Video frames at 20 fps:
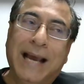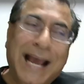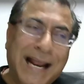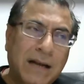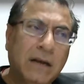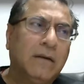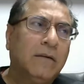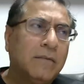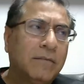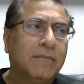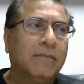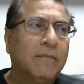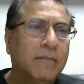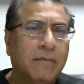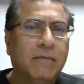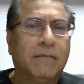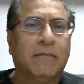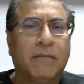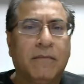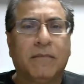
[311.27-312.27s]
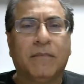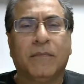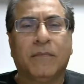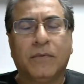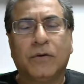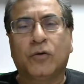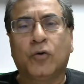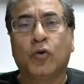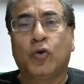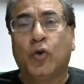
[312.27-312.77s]
And
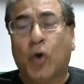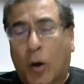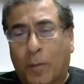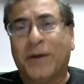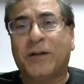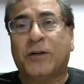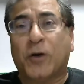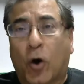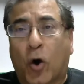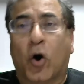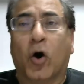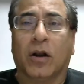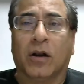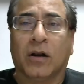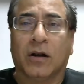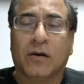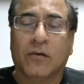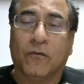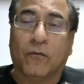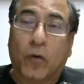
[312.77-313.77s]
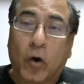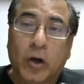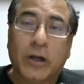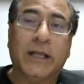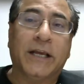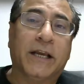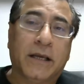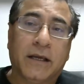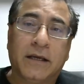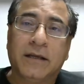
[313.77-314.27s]
to top it all,
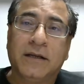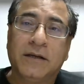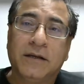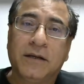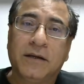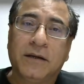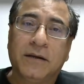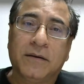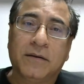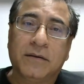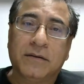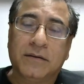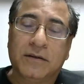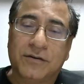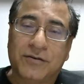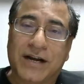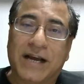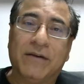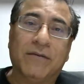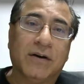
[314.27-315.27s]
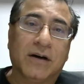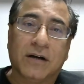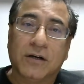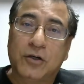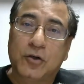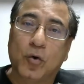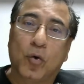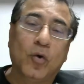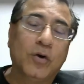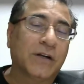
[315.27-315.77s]
Wally, the driver,
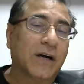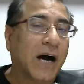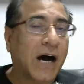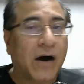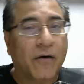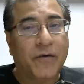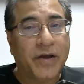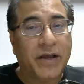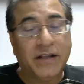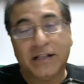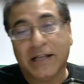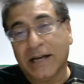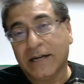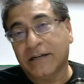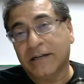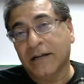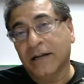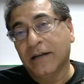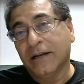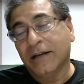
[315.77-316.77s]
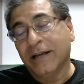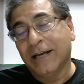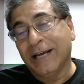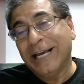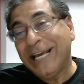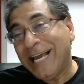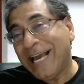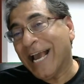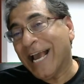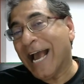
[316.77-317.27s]
told Harvey that
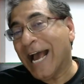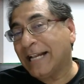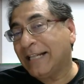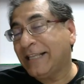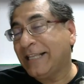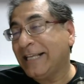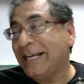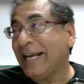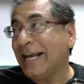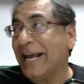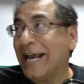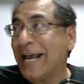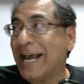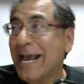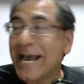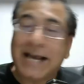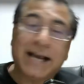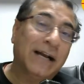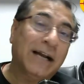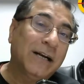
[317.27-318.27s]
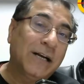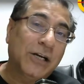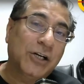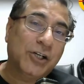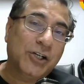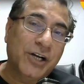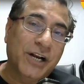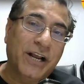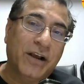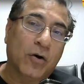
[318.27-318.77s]
he had the air
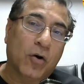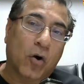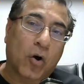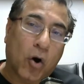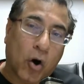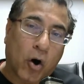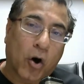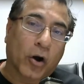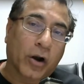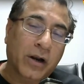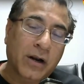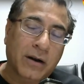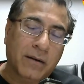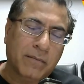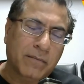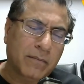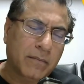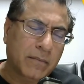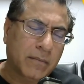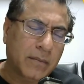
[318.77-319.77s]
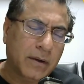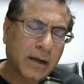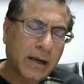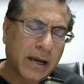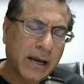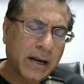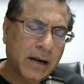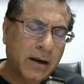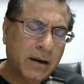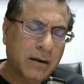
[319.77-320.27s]
conditioning on
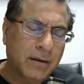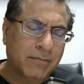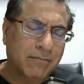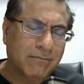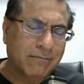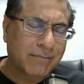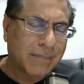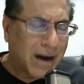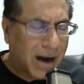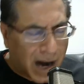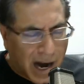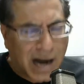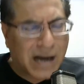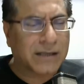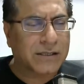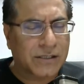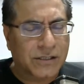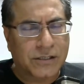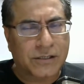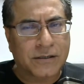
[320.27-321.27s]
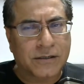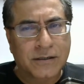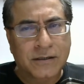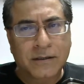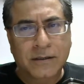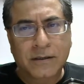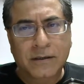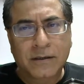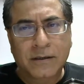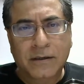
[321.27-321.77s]
and asked
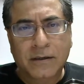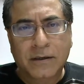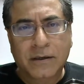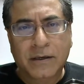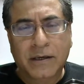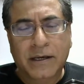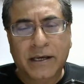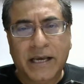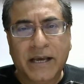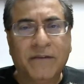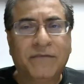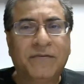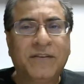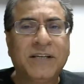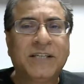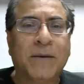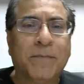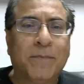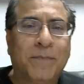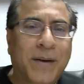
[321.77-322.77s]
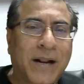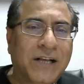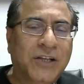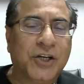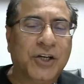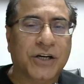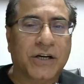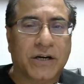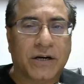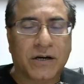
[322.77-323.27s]
if the
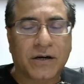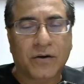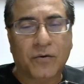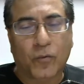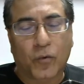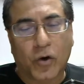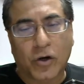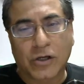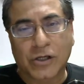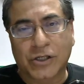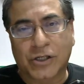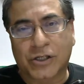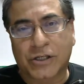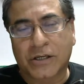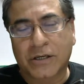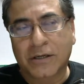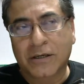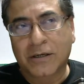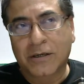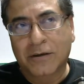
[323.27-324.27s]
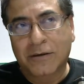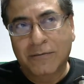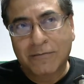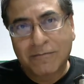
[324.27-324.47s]
temperature was